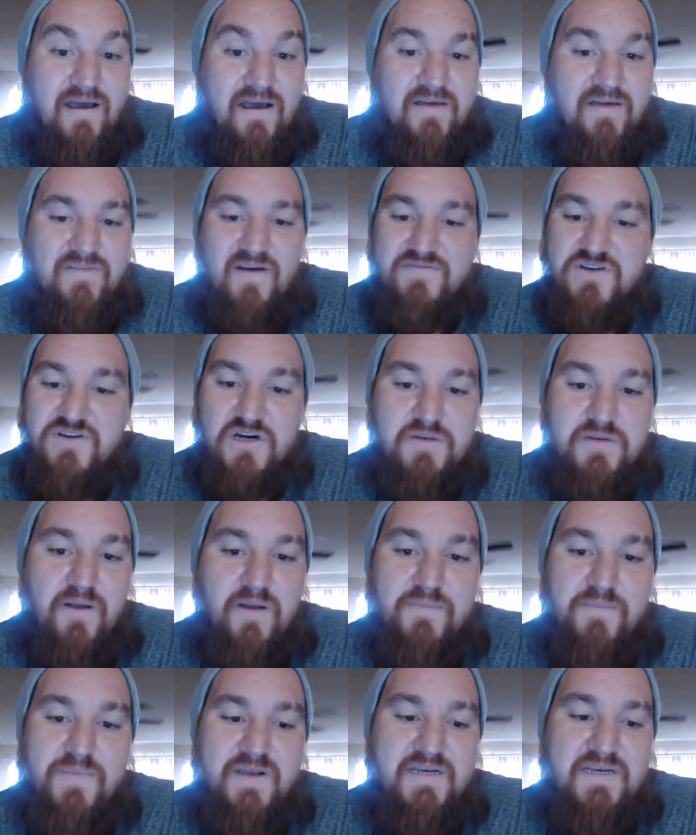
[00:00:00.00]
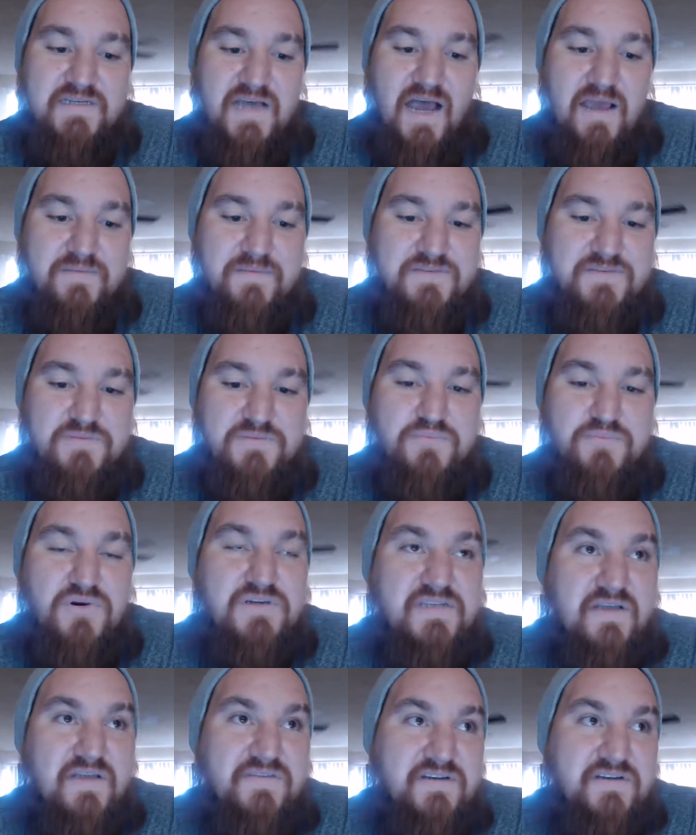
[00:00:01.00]
I've, I've, talked about it many times. There's
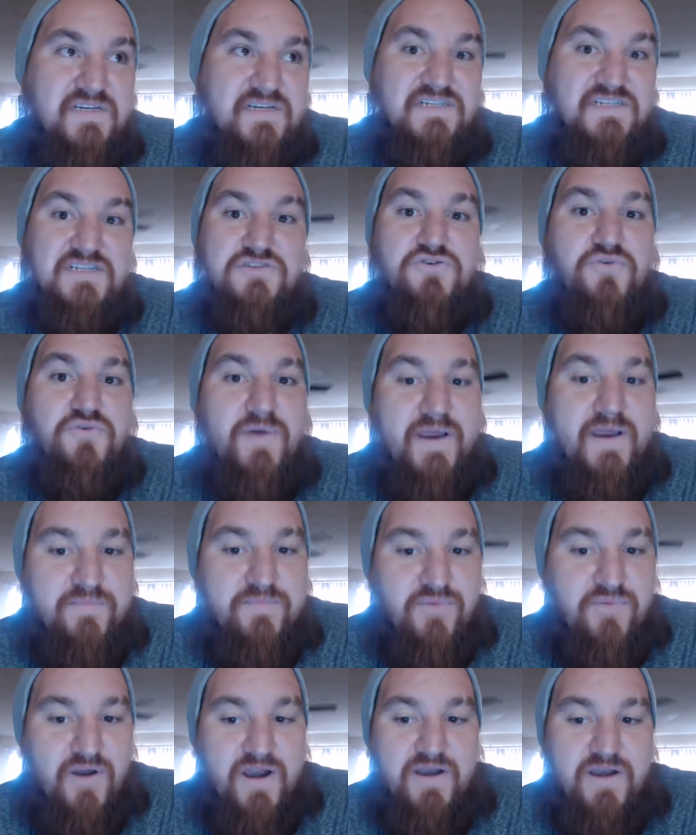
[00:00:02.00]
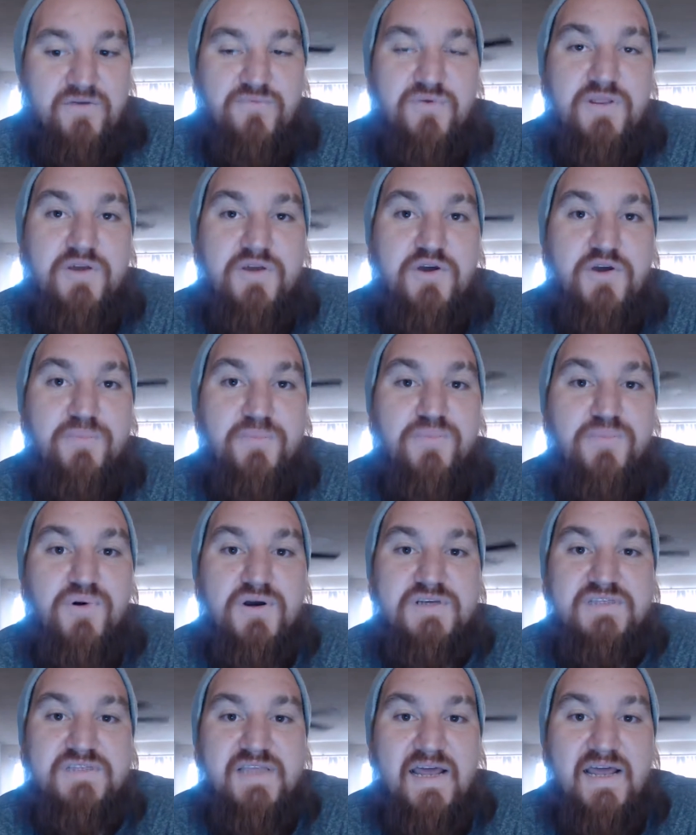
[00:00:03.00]
books out there such as Grain Brain and really good
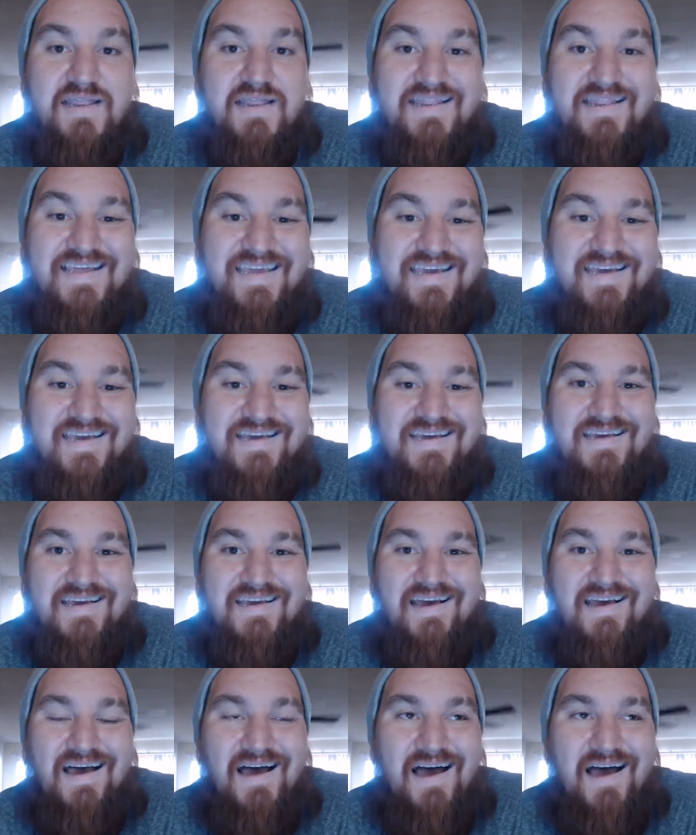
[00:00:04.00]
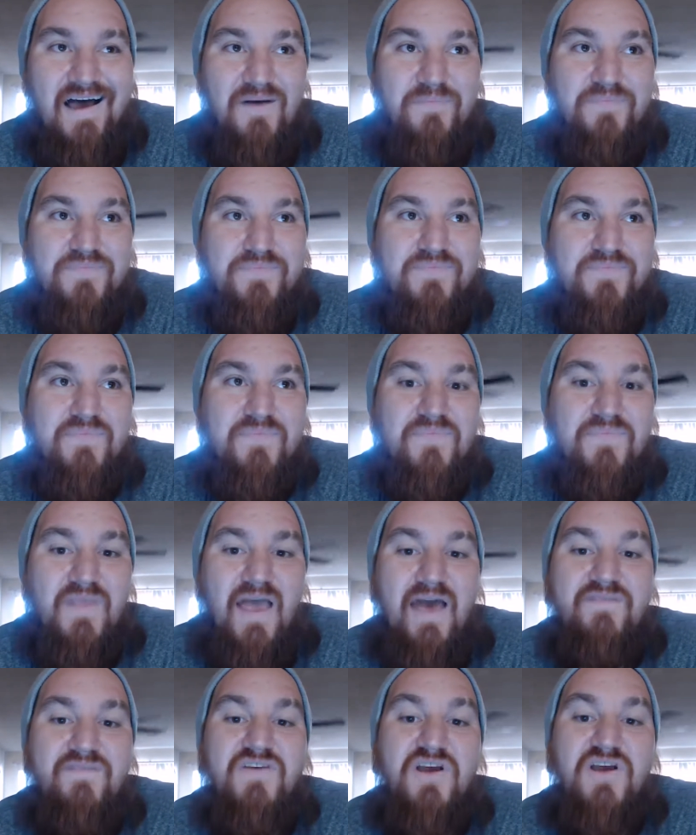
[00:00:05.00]
books that link um,
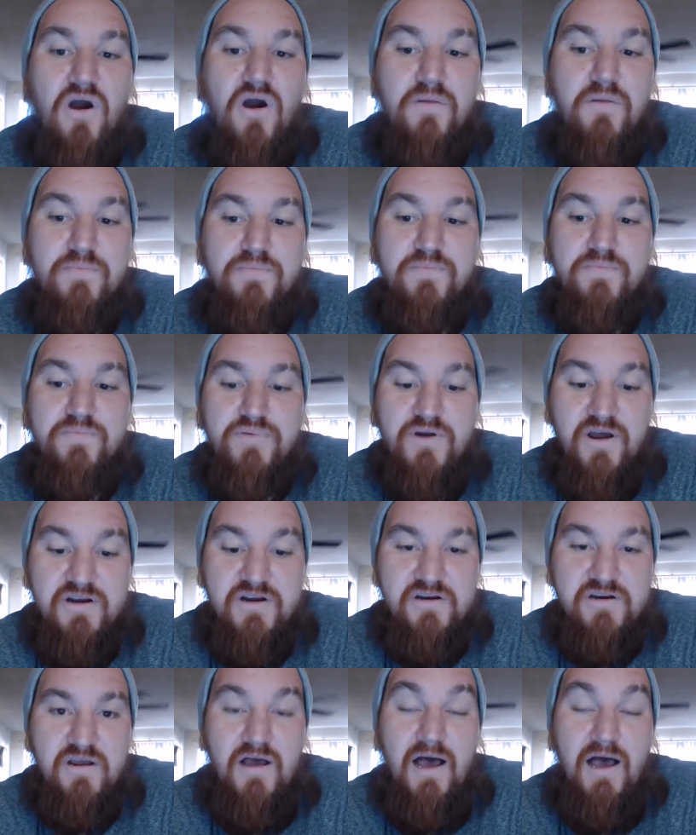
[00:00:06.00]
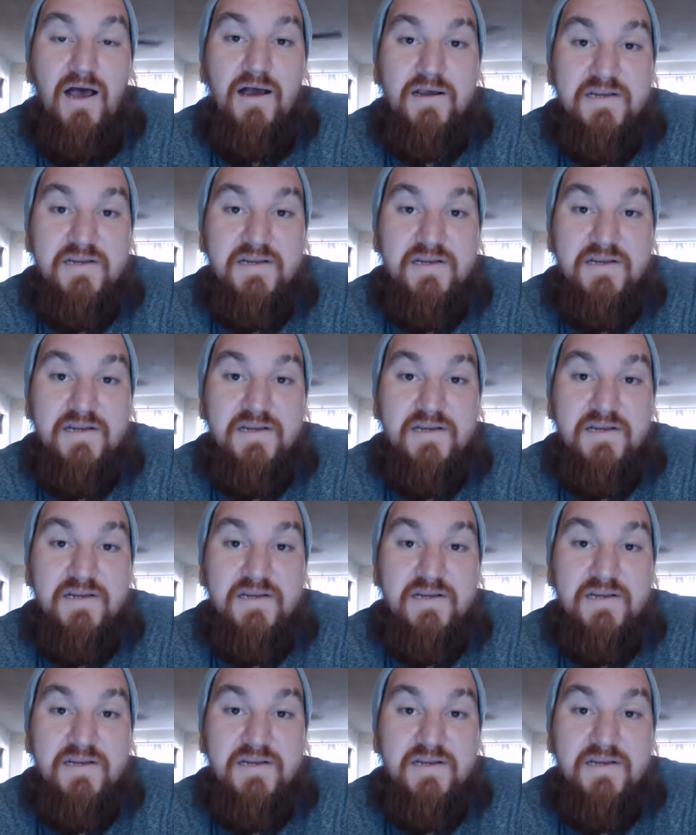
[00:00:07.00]
heavy carb product uh,